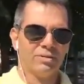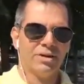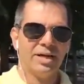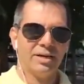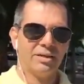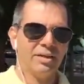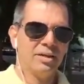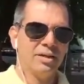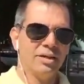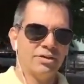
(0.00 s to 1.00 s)
Reagan.
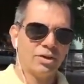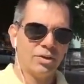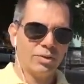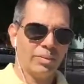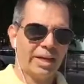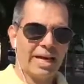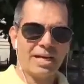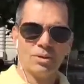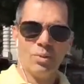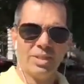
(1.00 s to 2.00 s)
So you might
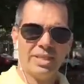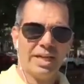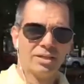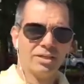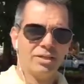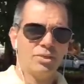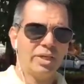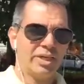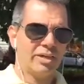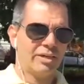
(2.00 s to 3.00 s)
ask, well, what's he actually
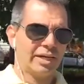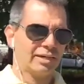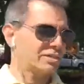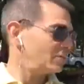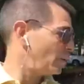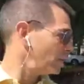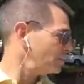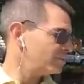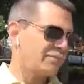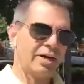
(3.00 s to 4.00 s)
doing here, actually? Why would
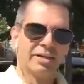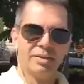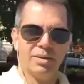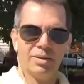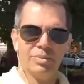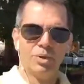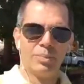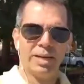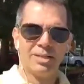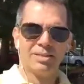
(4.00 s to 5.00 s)
you find in
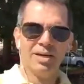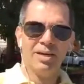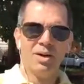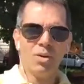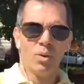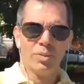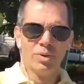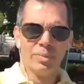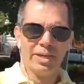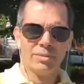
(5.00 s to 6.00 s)
Budapest, one of
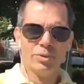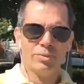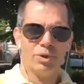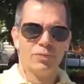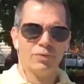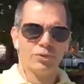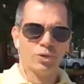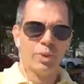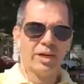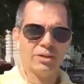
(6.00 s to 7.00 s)
Budapest's most beautiful
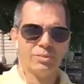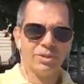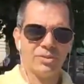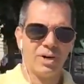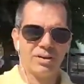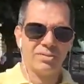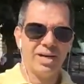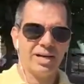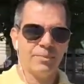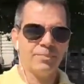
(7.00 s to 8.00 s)
squares, Mr. Ronald
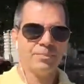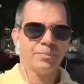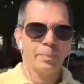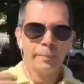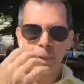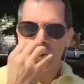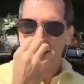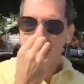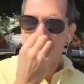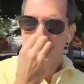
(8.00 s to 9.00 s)
Reagan? Well,
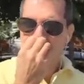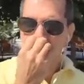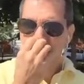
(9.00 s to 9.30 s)
actually,